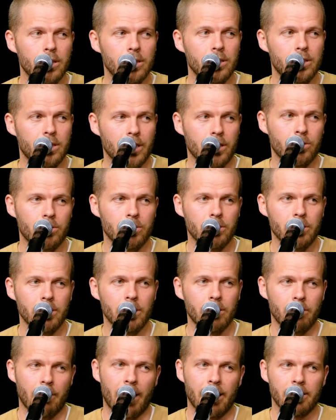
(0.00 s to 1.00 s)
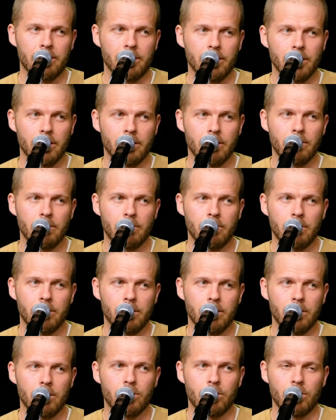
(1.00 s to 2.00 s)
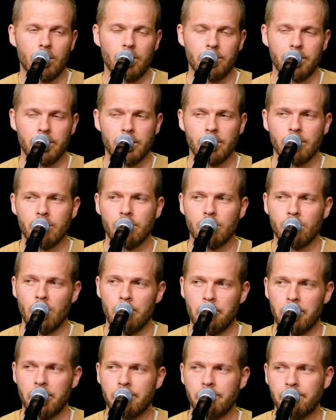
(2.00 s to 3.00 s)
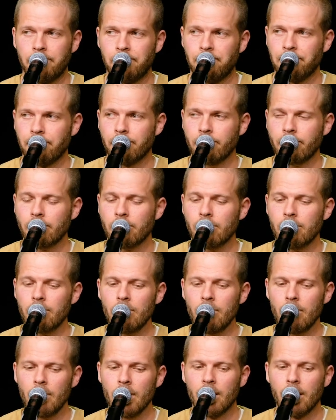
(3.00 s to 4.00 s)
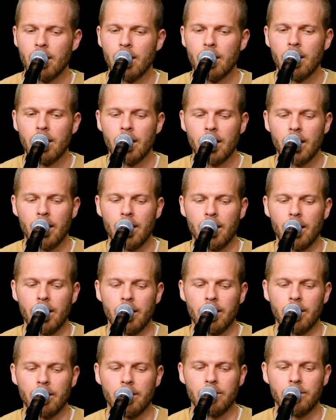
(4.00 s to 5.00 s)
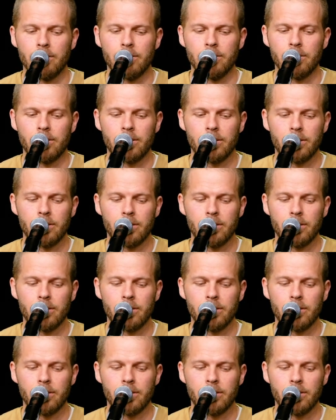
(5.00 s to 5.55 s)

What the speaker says: sexually harassing and assaulting women. And